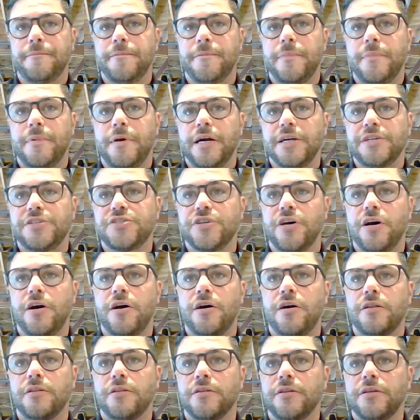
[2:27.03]
I
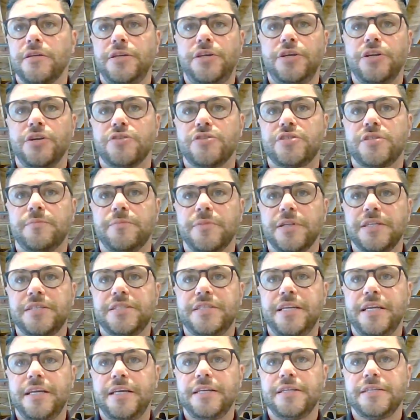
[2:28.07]
saw, some
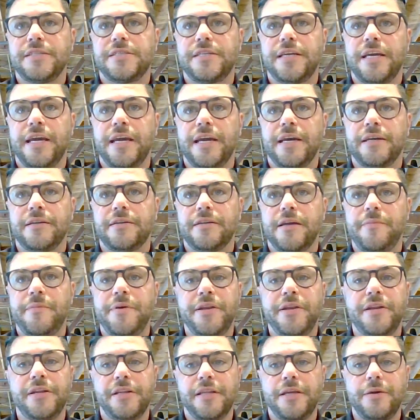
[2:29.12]
listings and
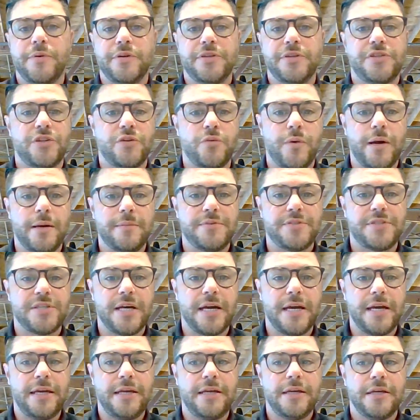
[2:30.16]
immediately went to the
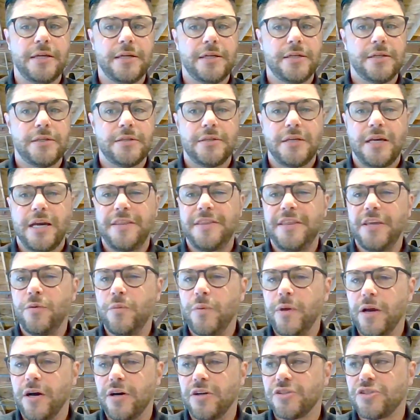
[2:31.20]
website. I think we
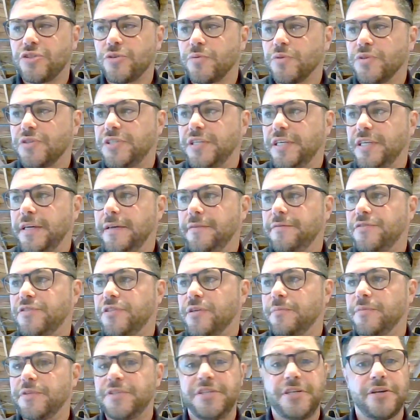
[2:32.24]
also received some
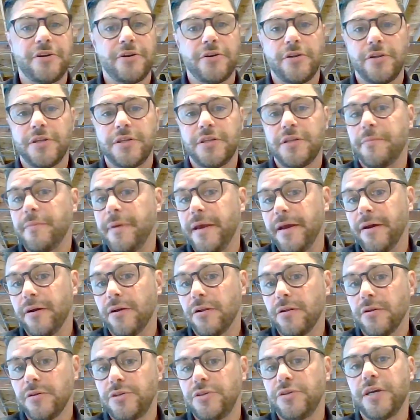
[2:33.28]
material in the
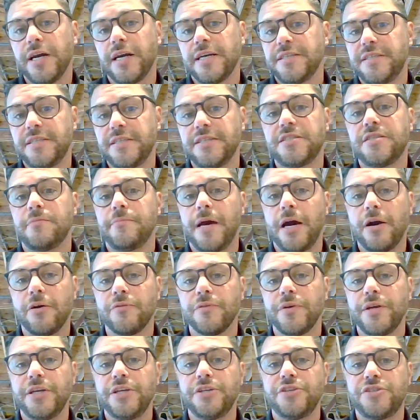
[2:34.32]
mail. You guys did some
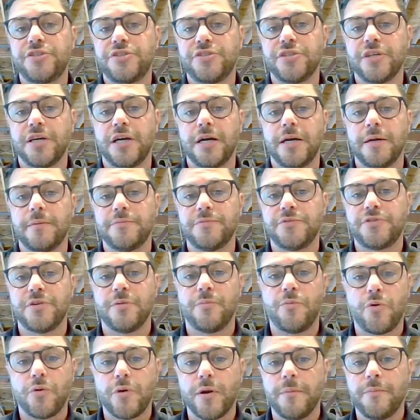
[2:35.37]
outreach to
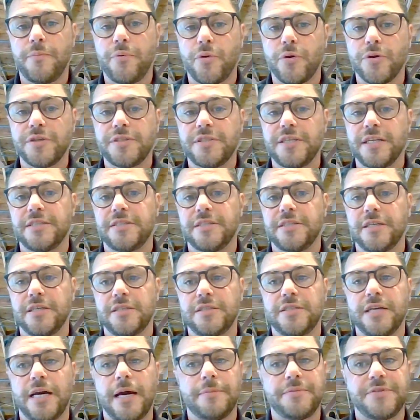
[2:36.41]
More Imports as a
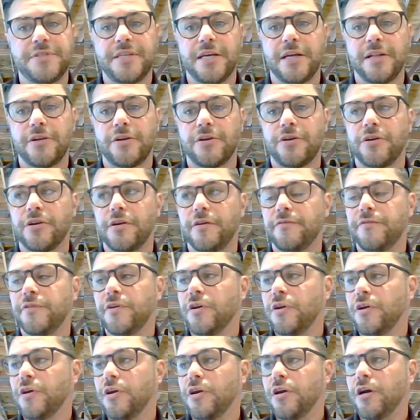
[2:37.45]
top seller of
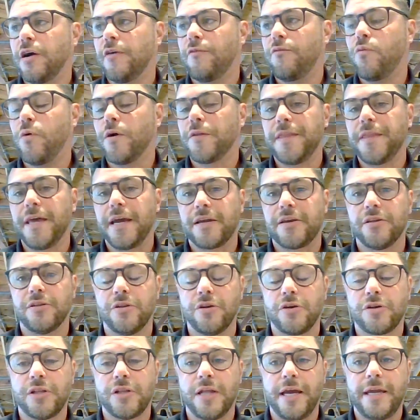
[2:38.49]
what that could
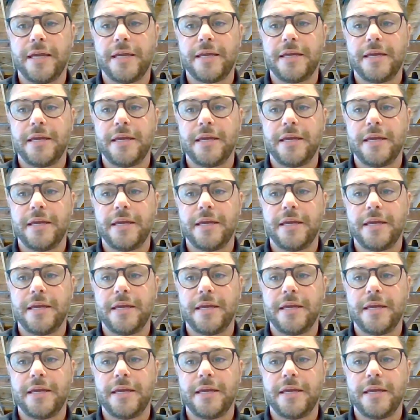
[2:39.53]
look like.